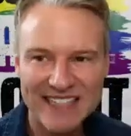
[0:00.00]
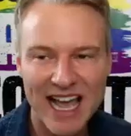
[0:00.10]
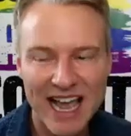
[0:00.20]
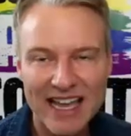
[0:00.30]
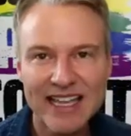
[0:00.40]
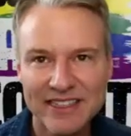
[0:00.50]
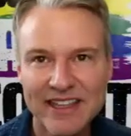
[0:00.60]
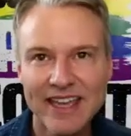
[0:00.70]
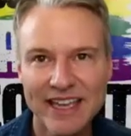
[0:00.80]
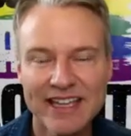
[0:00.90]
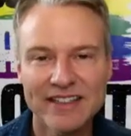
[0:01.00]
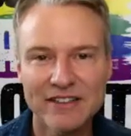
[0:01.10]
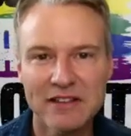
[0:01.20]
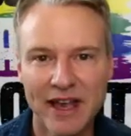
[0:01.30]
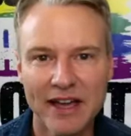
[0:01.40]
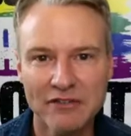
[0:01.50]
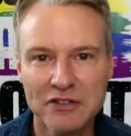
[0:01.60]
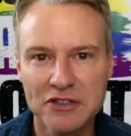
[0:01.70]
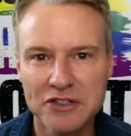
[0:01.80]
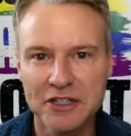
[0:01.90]
that. Think I can do that for
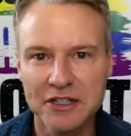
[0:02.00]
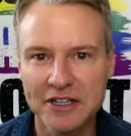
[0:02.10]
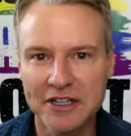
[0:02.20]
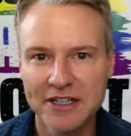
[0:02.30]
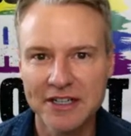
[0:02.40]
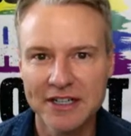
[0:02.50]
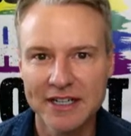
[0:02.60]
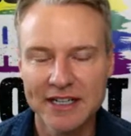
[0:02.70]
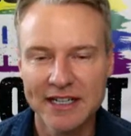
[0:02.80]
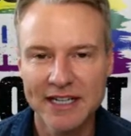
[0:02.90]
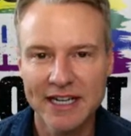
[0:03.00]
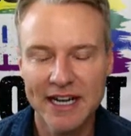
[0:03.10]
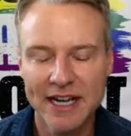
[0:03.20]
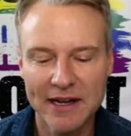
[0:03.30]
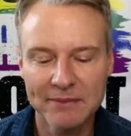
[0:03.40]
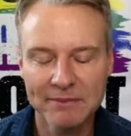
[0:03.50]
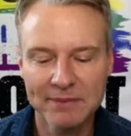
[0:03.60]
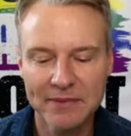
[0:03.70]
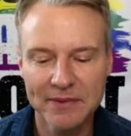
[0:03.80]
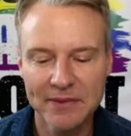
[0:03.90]
sure. Um,
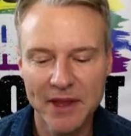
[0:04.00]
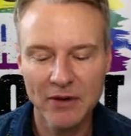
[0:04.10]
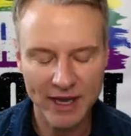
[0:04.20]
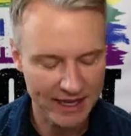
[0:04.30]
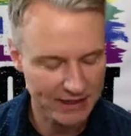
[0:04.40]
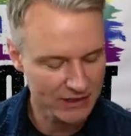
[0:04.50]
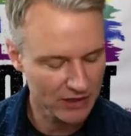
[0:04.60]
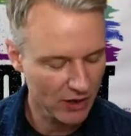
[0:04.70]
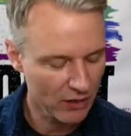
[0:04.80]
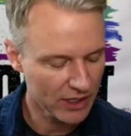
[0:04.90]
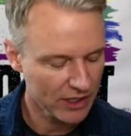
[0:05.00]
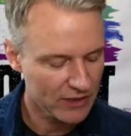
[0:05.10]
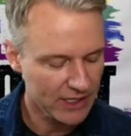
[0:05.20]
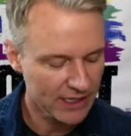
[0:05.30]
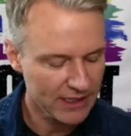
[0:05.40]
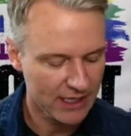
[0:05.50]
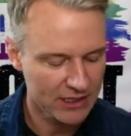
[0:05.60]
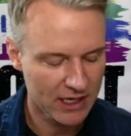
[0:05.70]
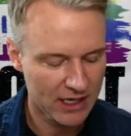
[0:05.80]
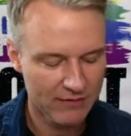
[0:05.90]
okay, so you did touch
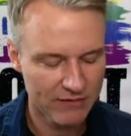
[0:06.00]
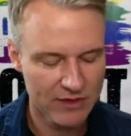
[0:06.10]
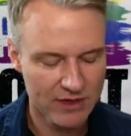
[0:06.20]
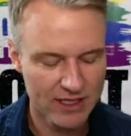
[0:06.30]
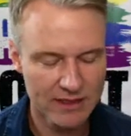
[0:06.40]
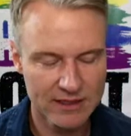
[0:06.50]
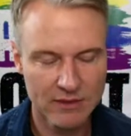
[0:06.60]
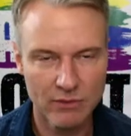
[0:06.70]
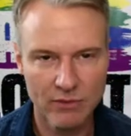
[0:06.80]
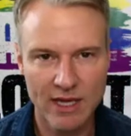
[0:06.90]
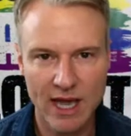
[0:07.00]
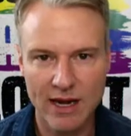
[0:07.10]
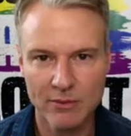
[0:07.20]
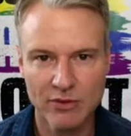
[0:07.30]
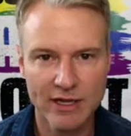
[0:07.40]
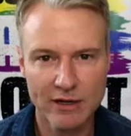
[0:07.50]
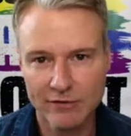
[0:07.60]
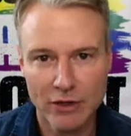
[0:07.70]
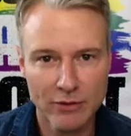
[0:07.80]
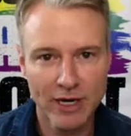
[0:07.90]
on a few things, and we had a
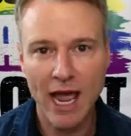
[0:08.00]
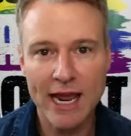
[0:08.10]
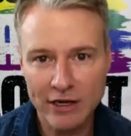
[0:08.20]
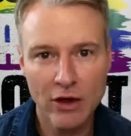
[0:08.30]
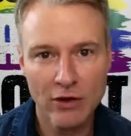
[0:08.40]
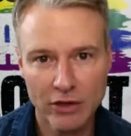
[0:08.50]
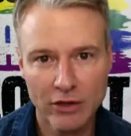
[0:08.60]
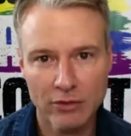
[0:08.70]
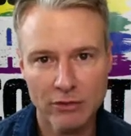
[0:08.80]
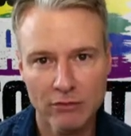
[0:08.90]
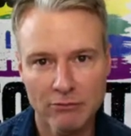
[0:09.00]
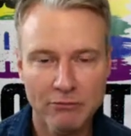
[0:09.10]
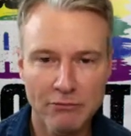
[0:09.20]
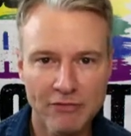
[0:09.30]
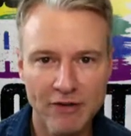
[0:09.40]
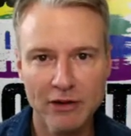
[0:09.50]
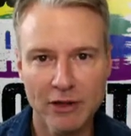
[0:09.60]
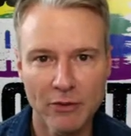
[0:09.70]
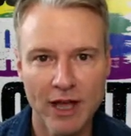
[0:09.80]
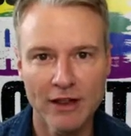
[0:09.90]
pre-interview, and I know you fairly
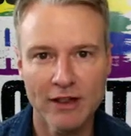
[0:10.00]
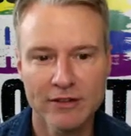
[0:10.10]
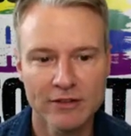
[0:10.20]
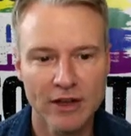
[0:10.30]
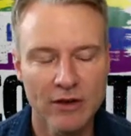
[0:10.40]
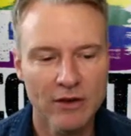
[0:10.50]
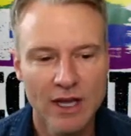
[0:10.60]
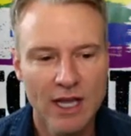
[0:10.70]
well. So